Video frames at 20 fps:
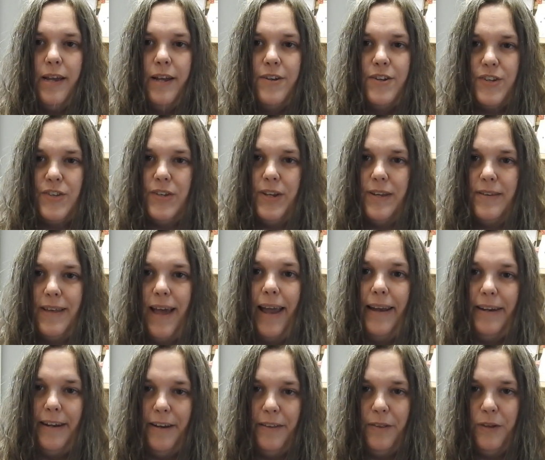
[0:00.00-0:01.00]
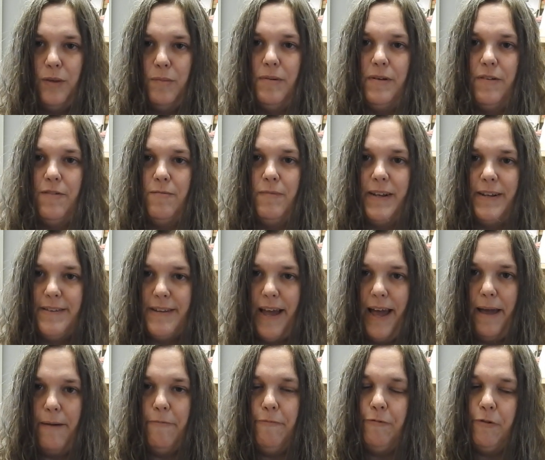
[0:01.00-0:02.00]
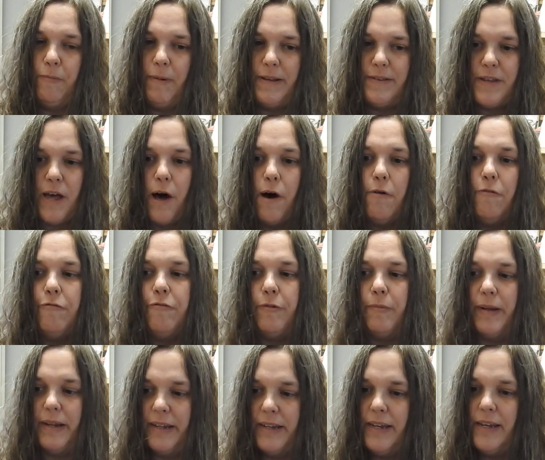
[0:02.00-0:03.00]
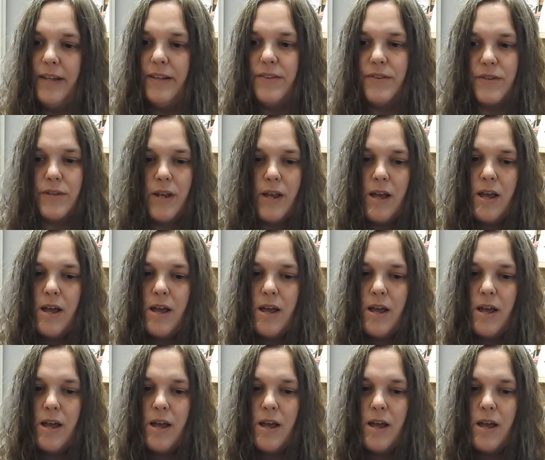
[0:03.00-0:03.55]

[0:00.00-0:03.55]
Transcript: just because I need a little bit of me time for myself, for my kids,